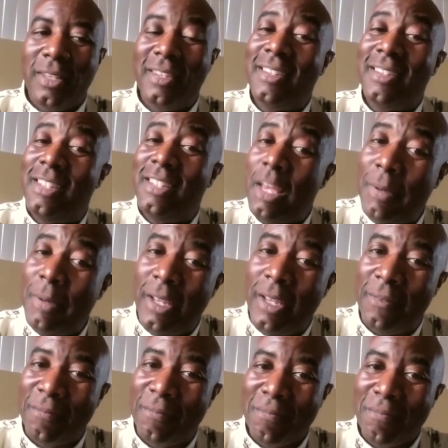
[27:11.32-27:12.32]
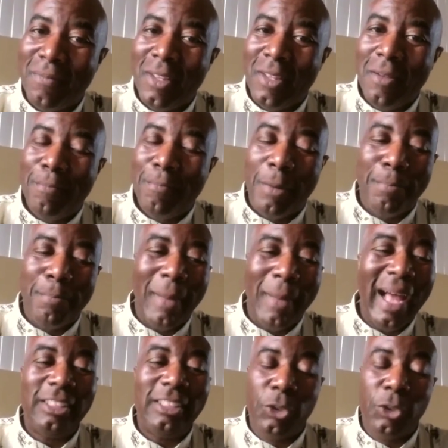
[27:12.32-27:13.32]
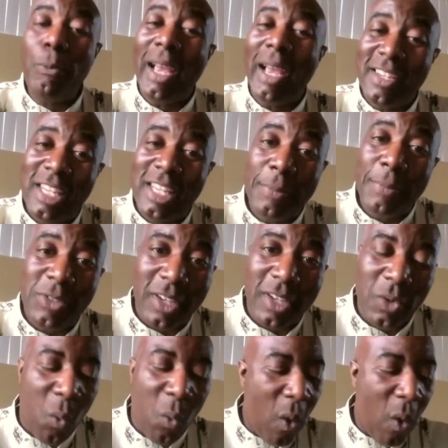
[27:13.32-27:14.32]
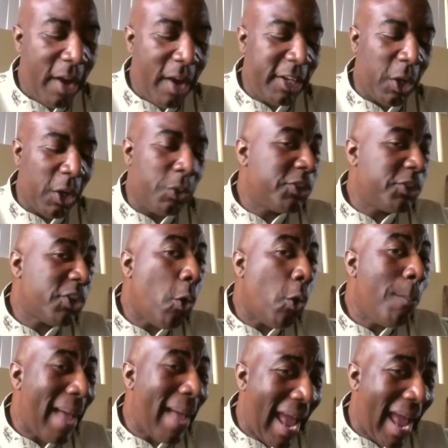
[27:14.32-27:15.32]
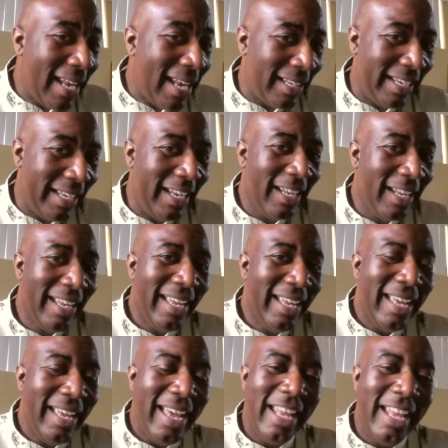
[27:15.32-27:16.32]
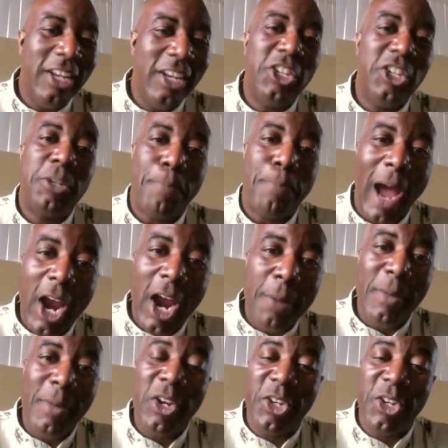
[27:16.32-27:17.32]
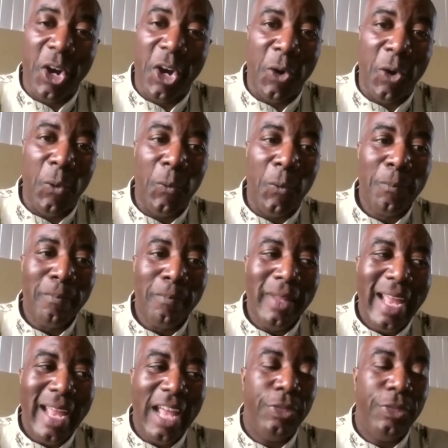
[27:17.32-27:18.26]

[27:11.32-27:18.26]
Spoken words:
to this exhibit. But through my stepson wanted to go so badly, it inspired me to go.